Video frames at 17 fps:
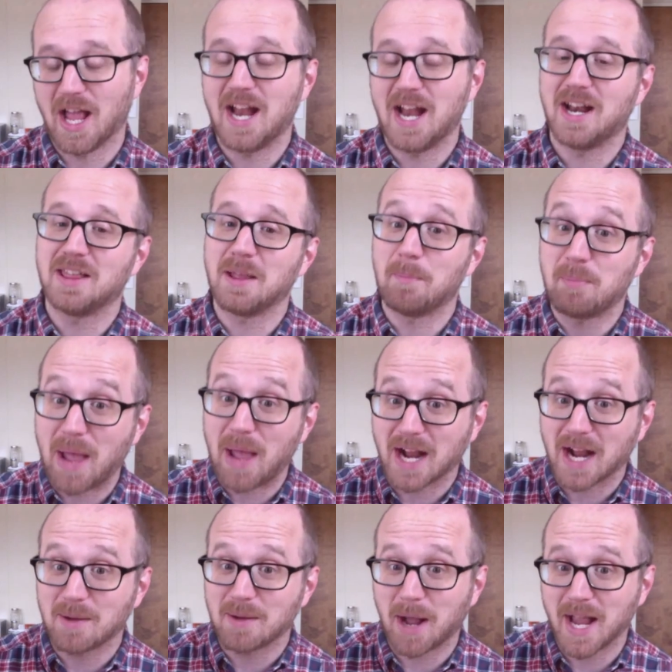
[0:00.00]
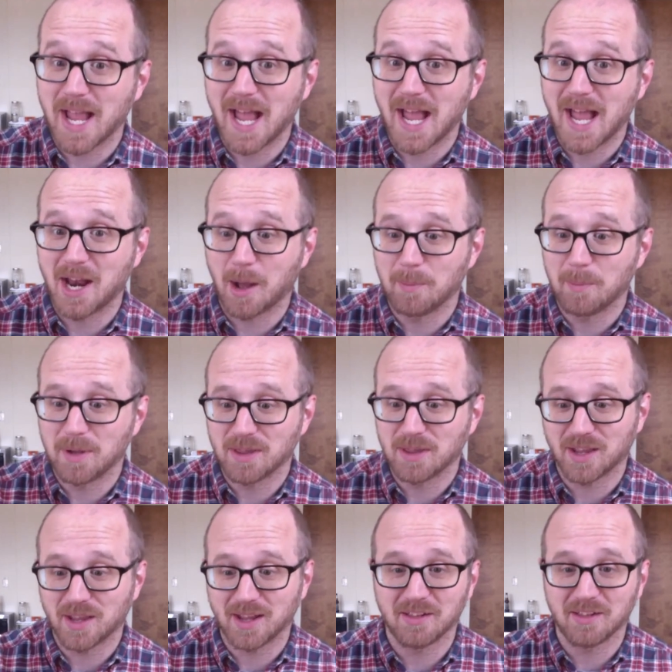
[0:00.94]
and in the back of my head, I'll be
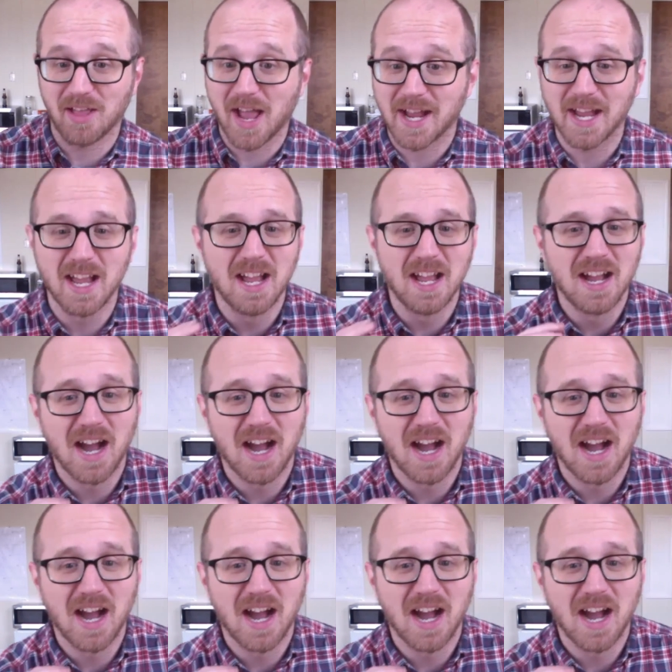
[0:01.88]
thinking like,